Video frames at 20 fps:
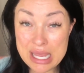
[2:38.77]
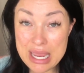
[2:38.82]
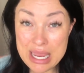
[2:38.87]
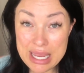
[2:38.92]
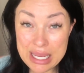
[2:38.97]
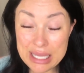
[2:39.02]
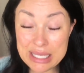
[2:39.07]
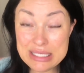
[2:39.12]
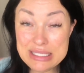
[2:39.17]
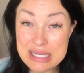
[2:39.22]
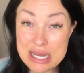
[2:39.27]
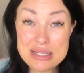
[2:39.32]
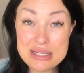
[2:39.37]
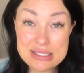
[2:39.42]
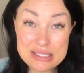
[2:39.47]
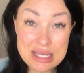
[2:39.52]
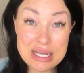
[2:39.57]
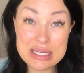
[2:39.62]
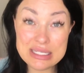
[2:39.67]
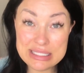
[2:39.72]
It does
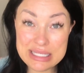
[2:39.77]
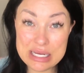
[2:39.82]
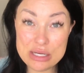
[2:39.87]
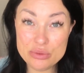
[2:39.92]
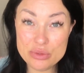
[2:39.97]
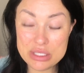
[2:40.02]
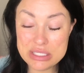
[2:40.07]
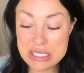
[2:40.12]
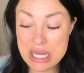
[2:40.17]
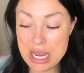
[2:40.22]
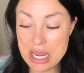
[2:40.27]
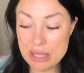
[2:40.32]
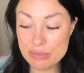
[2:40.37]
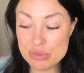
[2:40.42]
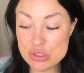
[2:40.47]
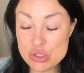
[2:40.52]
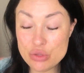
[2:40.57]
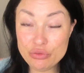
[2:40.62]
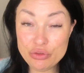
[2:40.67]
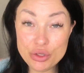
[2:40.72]
cut down the time.
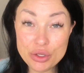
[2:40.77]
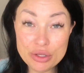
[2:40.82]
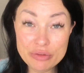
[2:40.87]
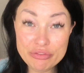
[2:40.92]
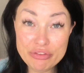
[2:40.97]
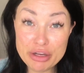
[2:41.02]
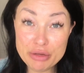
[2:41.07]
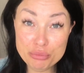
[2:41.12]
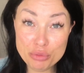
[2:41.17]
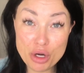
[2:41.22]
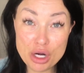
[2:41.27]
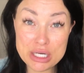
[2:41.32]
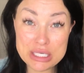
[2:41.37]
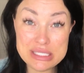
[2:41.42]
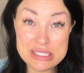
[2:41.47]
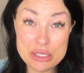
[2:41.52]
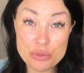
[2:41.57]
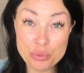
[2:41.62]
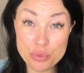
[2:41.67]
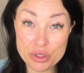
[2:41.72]
So if you can find products
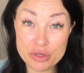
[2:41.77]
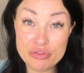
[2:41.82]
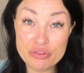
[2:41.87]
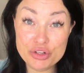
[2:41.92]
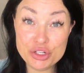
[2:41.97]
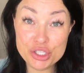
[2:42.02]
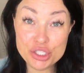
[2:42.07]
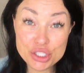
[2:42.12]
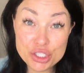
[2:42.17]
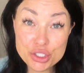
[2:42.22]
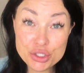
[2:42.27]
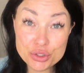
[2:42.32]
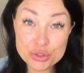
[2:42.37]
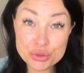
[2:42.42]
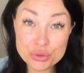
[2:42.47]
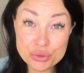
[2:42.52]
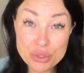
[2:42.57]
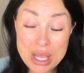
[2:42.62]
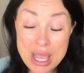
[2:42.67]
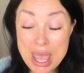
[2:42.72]
that work for you,